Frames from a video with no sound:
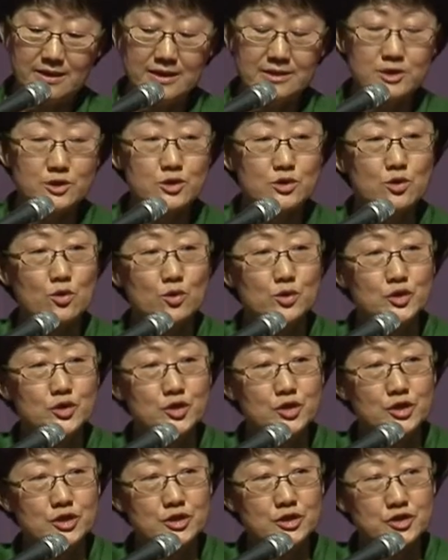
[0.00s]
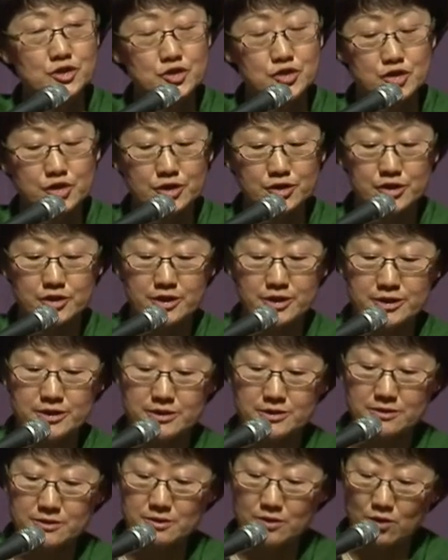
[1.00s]
and social
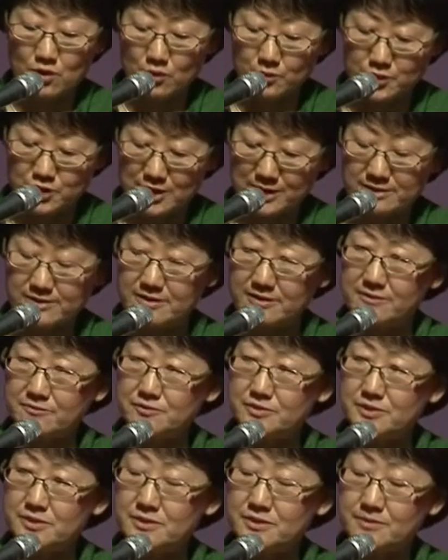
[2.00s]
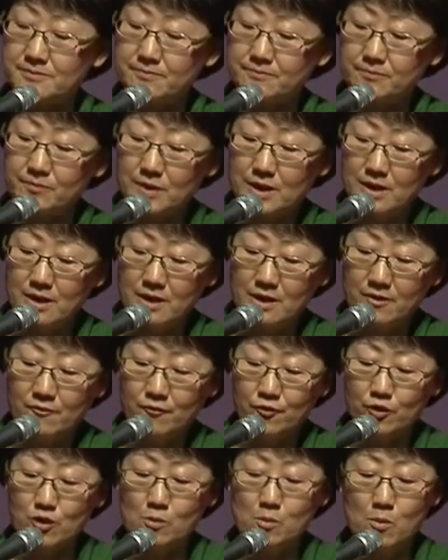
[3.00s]
justice objectives
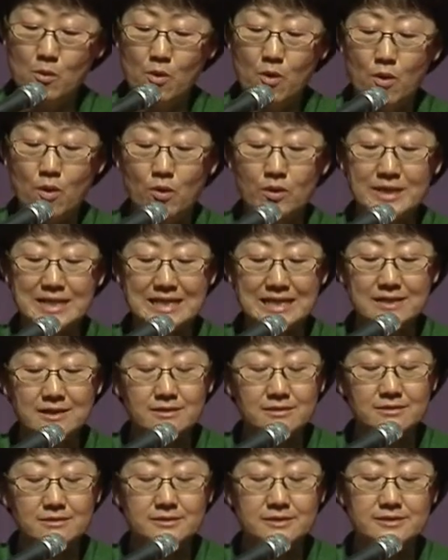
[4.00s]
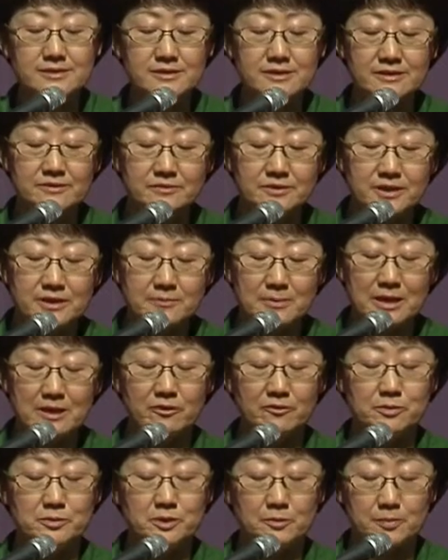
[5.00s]
for a more inclusive
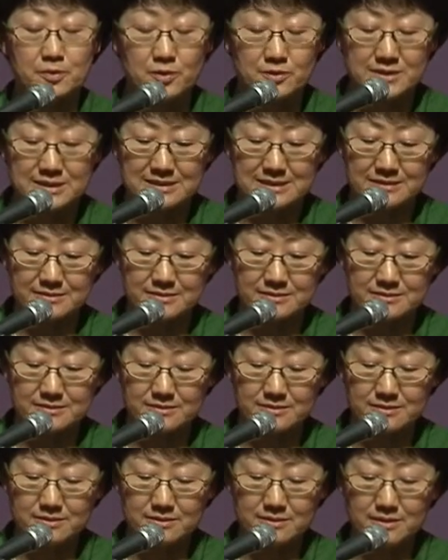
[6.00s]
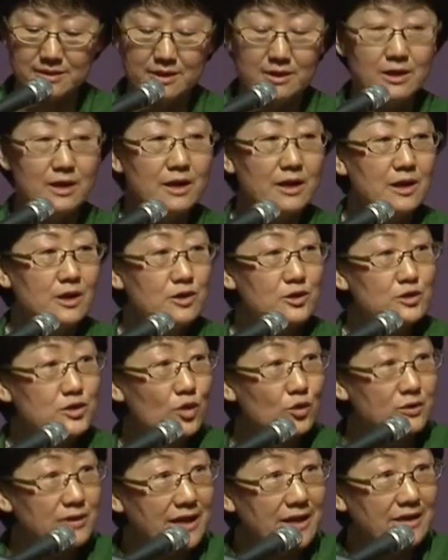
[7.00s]
development process
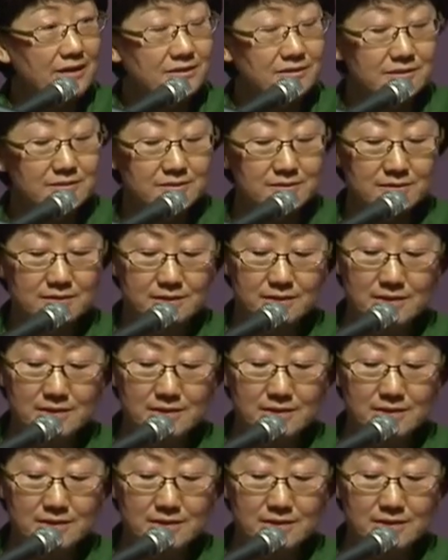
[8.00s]
so that